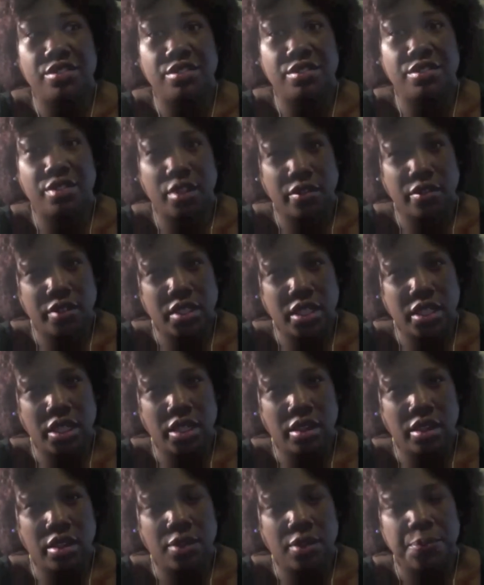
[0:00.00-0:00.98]
15th.
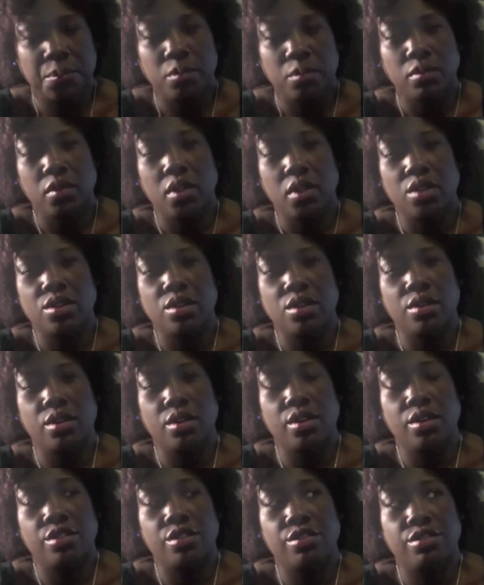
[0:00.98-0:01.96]
So on
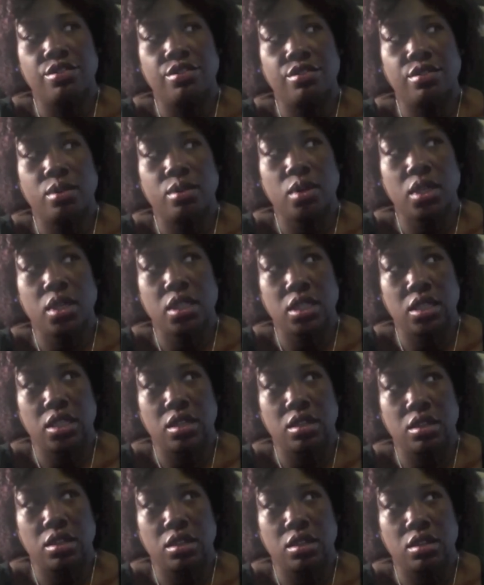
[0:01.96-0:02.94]
the
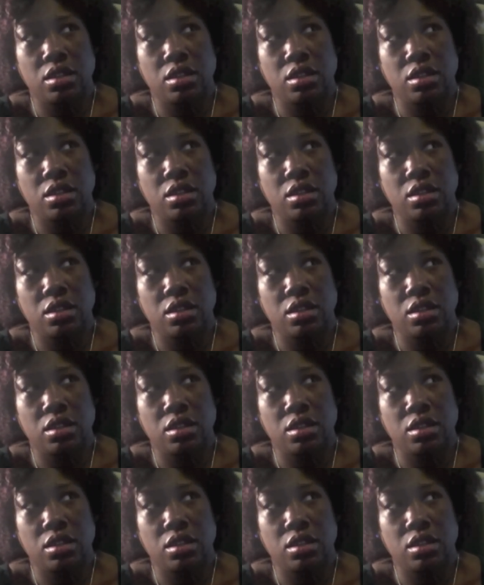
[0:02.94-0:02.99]
14th,